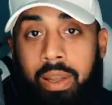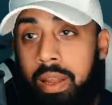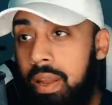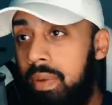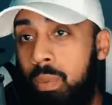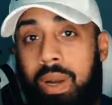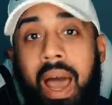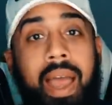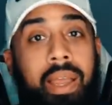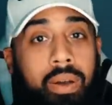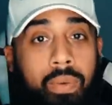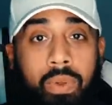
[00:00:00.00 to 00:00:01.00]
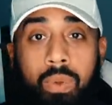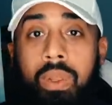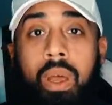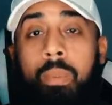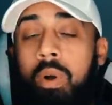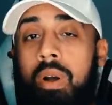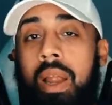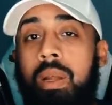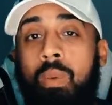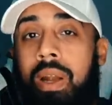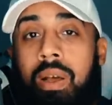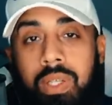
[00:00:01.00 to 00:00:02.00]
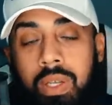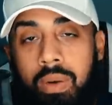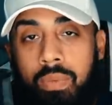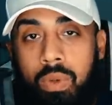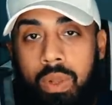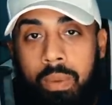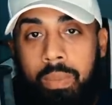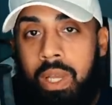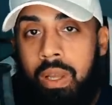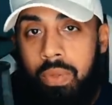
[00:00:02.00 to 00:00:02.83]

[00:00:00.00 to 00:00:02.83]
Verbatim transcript: Even when I interviewed them or anyone else interviewed them,